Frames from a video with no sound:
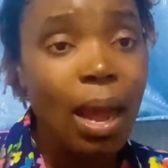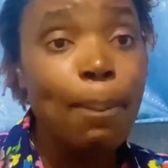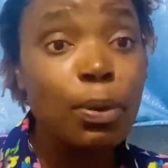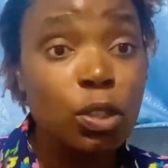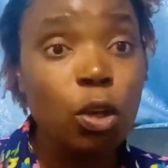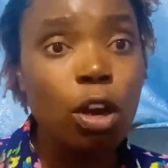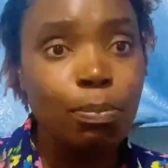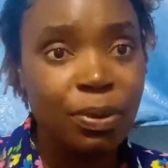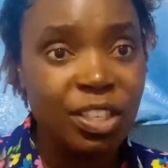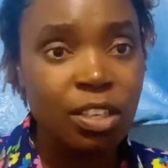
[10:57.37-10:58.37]

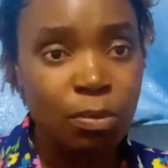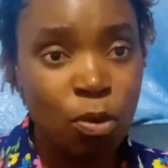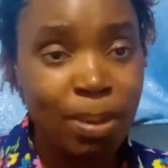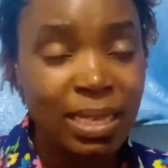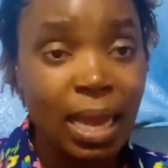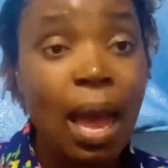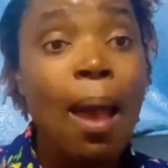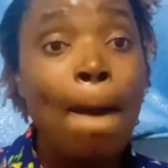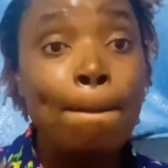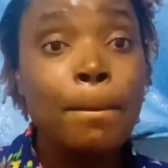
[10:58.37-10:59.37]
protocol preach in Mombasa.
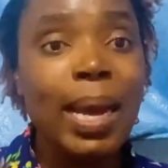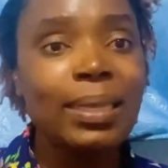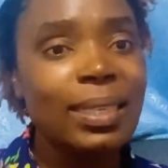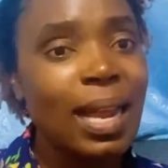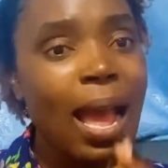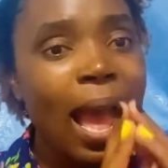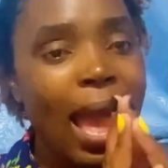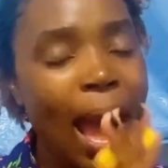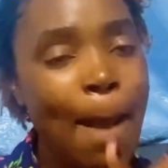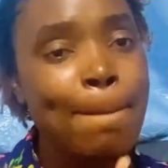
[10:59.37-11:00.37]
But
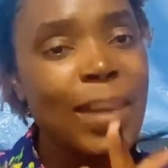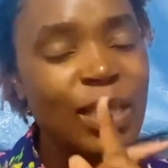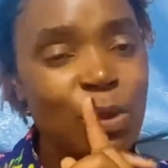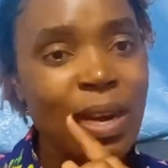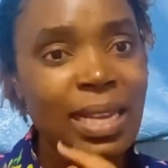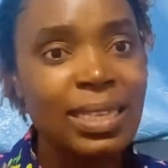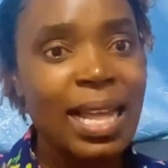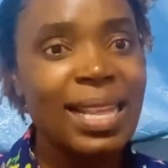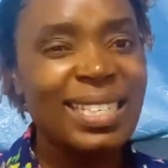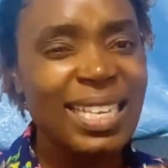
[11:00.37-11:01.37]
I'm meant to understand that